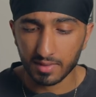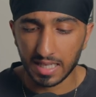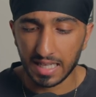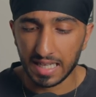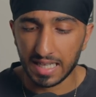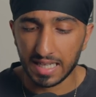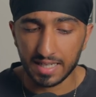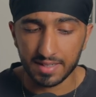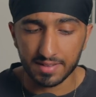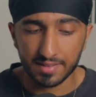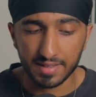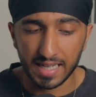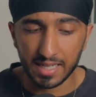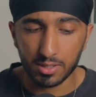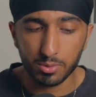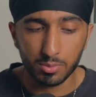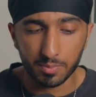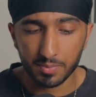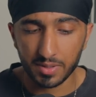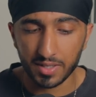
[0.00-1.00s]
And
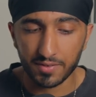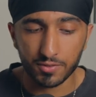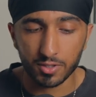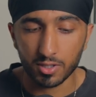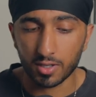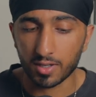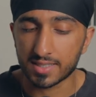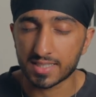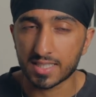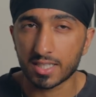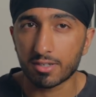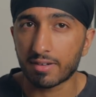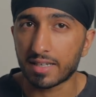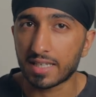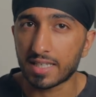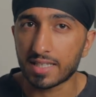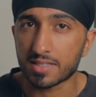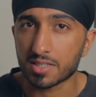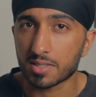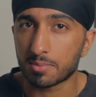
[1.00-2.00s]
now, if you ask
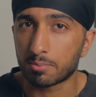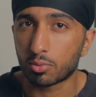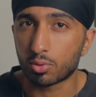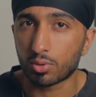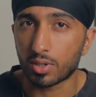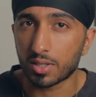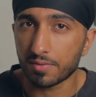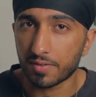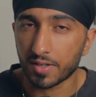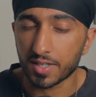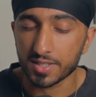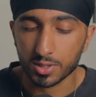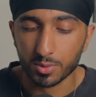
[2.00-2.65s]
Siri some more advanced